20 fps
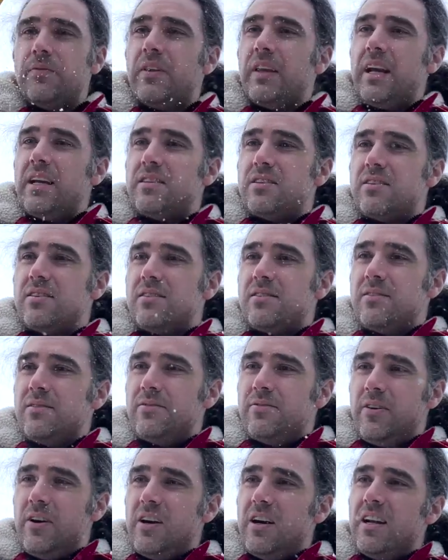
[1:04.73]
it's
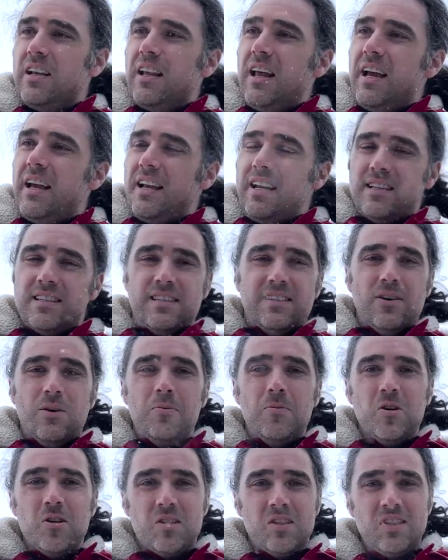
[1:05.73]
very light. It's
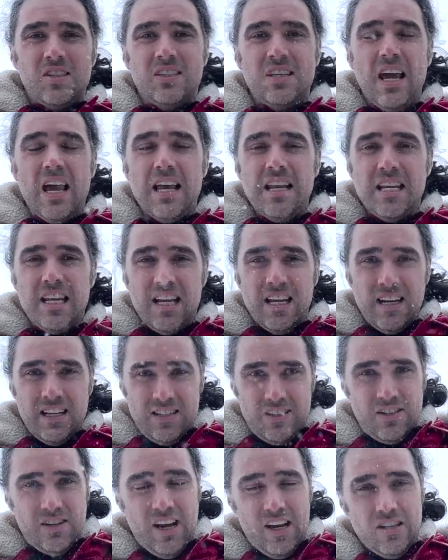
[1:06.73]
almost sandy in
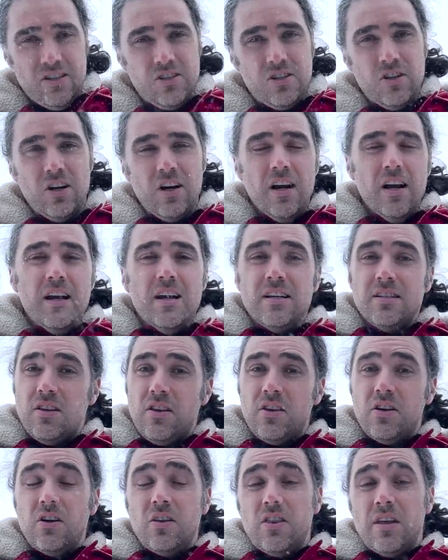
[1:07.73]
its texture. So
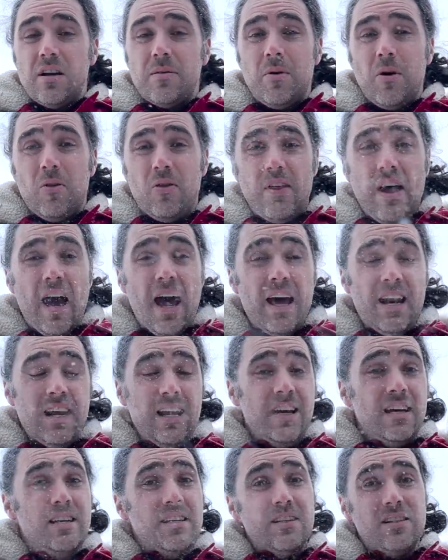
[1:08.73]
the good thing about that
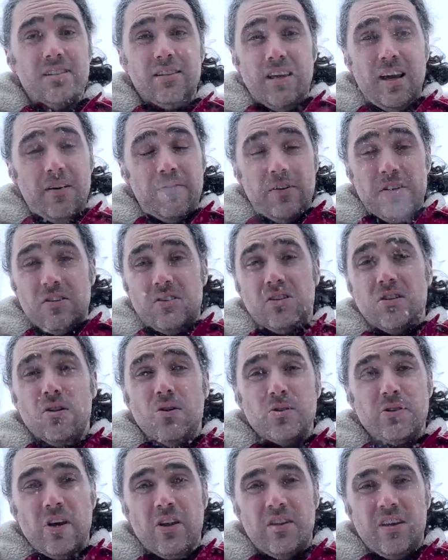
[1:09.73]
is if it
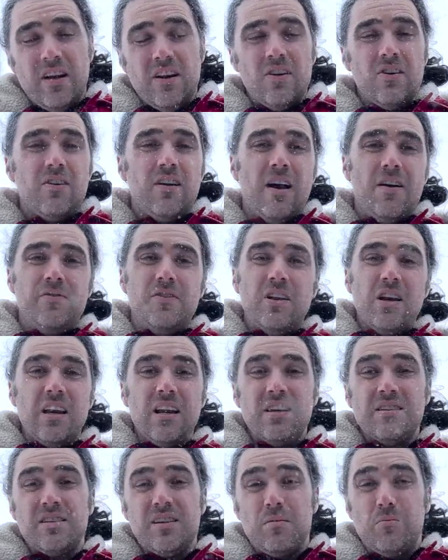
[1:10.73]
snows on the aircraft, you can
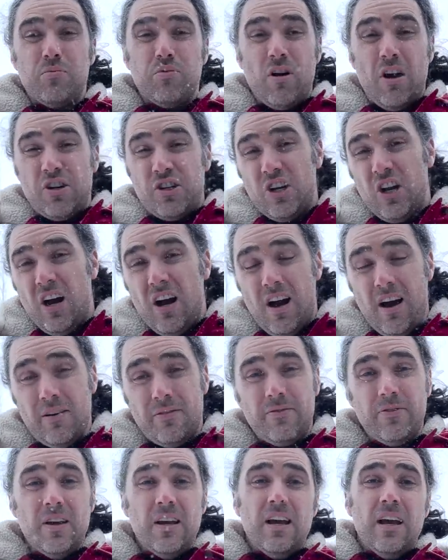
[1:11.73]
easily brush it
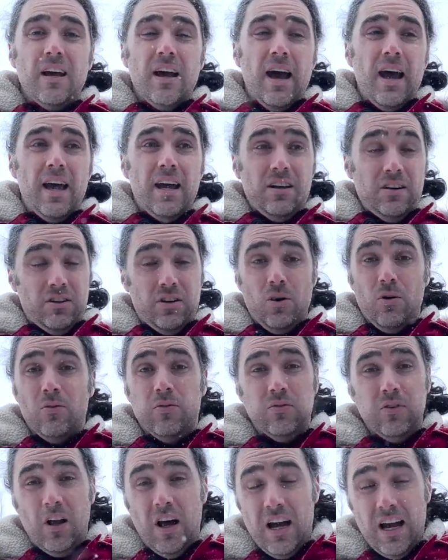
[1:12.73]
off and go
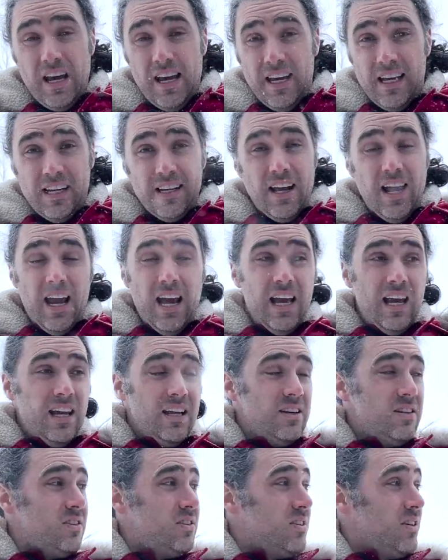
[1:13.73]
flying
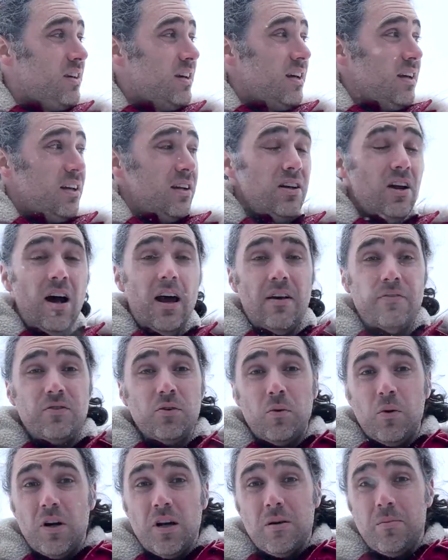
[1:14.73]
and not have to
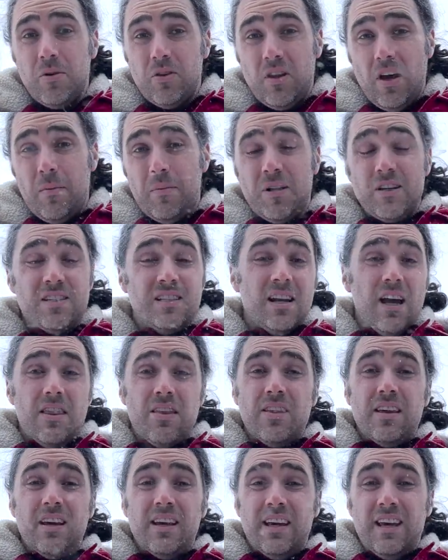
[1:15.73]
worry about that because
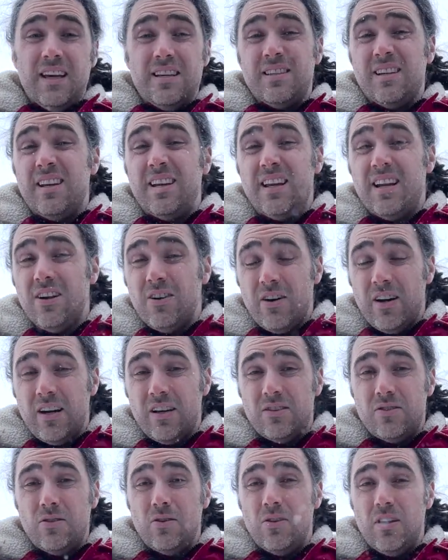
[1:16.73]
nothing is
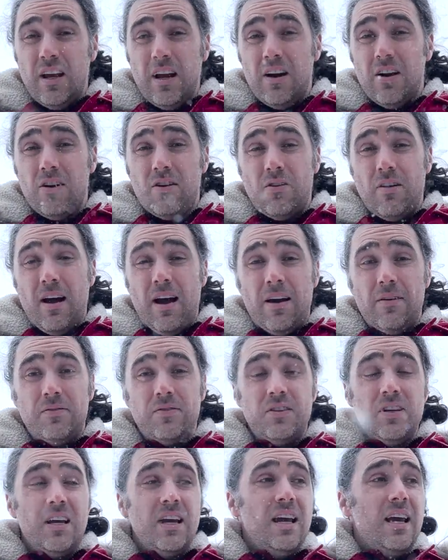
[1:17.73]
adhering to the aircraft.